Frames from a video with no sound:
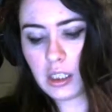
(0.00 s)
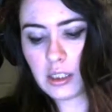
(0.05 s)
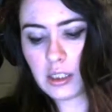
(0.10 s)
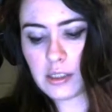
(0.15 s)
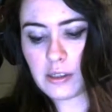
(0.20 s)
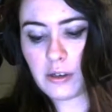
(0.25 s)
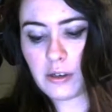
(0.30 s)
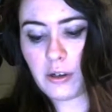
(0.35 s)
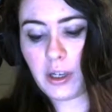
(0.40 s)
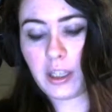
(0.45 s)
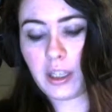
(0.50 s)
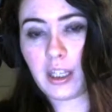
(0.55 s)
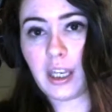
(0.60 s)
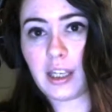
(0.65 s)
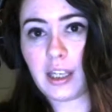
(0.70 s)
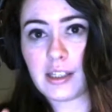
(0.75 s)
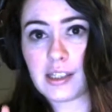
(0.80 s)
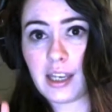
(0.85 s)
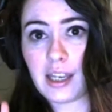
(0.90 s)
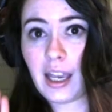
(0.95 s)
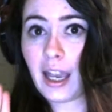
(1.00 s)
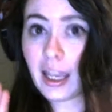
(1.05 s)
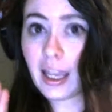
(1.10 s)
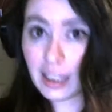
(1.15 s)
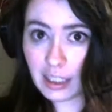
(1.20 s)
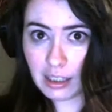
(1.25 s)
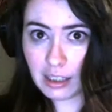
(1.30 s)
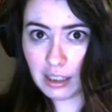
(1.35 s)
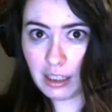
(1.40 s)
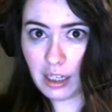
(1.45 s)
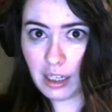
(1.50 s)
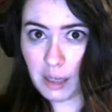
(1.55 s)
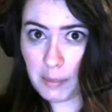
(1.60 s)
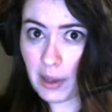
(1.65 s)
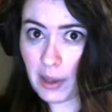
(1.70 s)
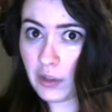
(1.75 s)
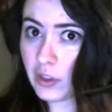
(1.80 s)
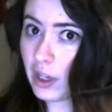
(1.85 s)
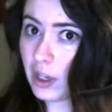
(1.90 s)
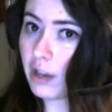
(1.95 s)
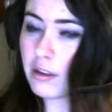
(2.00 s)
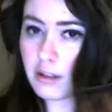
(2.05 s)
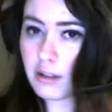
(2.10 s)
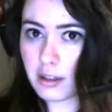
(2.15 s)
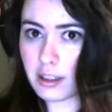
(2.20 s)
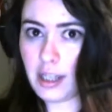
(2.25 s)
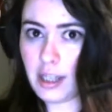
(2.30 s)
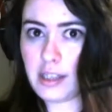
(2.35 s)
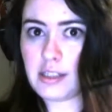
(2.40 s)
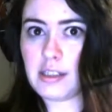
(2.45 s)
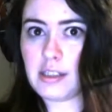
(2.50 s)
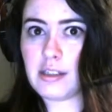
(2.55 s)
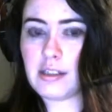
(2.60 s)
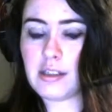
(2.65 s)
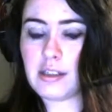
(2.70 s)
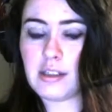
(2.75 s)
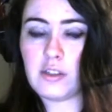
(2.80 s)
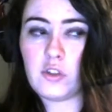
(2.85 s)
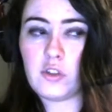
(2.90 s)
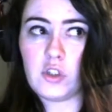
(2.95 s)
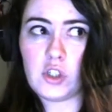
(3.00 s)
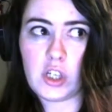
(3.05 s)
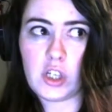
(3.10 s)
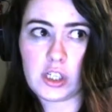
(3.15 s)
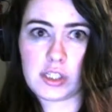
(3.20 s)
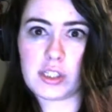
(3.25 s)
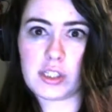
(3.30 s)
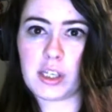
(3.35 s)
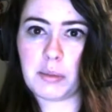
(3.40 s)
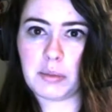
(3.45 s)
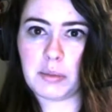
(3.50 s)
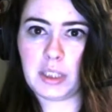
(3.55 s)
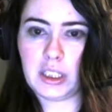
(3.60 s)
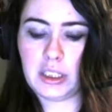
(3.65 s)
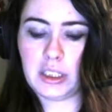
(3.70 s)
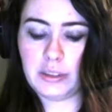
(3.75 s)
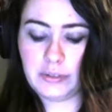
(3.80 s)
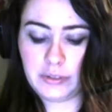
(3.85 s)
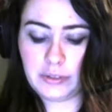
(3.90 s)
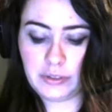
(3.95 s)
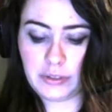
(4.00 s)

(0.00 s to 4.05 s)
So I can't say anything about the other classes, just Summoner.